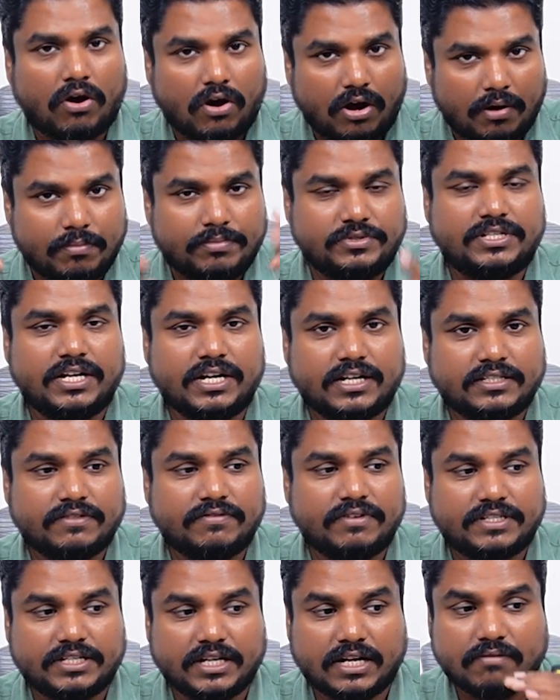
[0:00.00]
objects
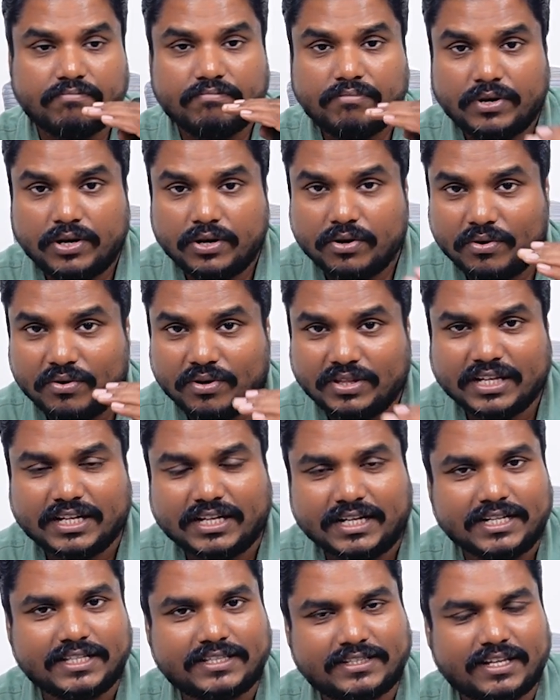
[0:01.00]
which are below the
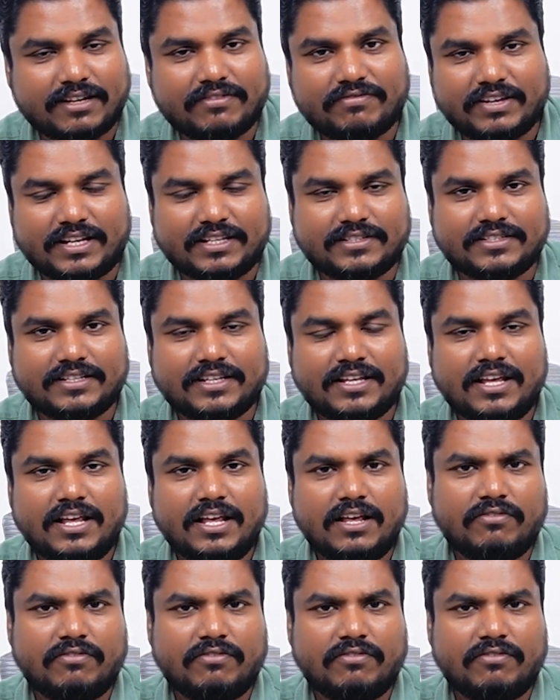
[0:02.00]
Earth's surface.